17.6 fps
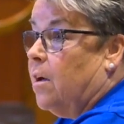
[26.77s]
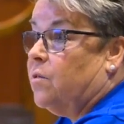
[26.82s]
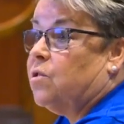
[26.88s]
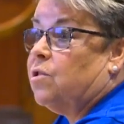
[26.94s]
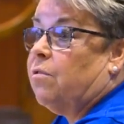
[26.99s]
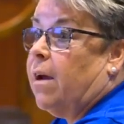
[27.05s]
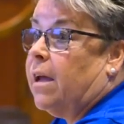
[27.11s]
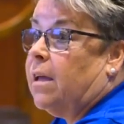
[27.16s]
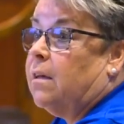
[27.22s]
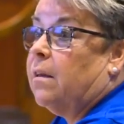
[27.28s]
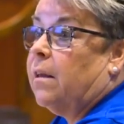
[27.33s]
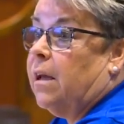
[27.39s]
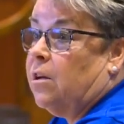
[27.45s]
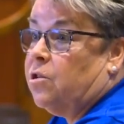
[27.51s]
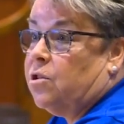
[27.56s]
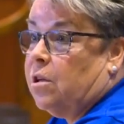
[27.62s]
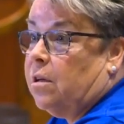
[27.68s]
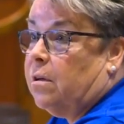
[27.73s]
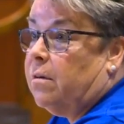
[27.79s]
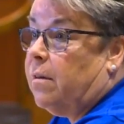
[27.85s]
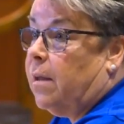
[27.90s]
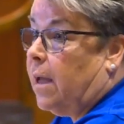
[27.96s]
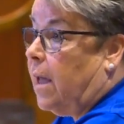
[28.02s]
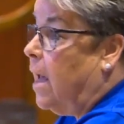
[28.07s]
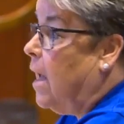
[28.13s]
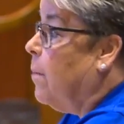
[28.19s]
A
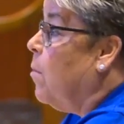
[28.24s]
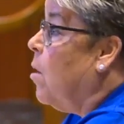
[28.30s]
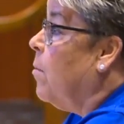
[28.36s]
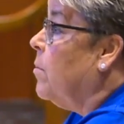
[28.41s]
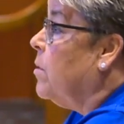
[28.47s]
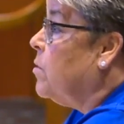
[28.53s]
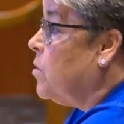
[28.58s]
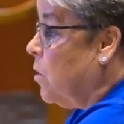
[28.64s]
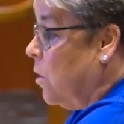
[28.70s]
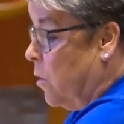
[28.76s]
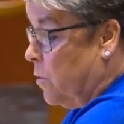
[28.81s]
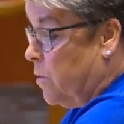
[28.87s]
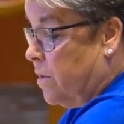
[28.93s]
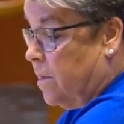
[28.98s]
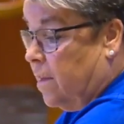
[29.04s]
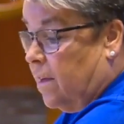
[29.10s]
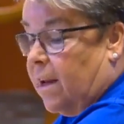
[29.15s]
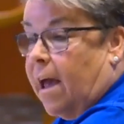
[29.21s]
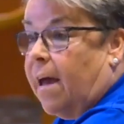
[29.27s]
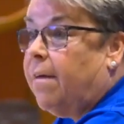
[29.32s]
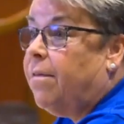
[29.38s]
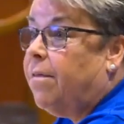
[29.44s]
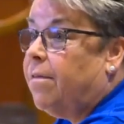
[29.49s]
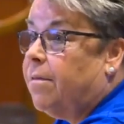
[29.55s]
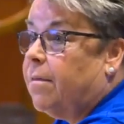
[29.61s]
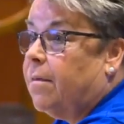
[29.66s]
strangulation that came almost close to
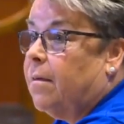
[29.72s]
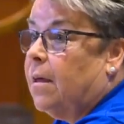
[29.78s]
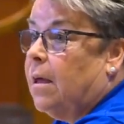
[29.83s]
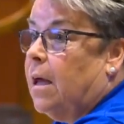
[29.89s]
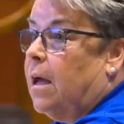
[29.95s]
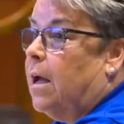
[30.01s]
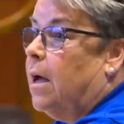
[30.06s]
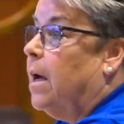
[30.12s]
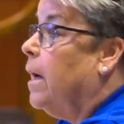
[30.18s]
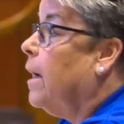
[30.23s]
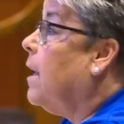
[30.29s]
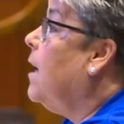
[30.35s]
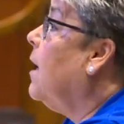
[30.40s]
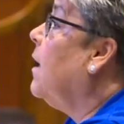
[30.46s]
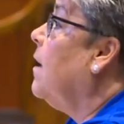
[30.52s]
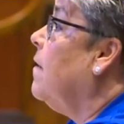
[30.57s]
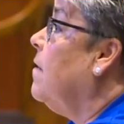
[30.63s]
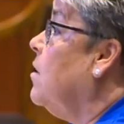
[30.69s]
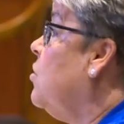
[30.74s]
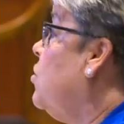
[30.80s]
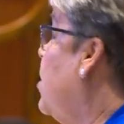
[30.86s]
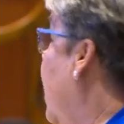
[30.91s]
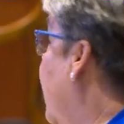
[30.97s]
death, a kick in the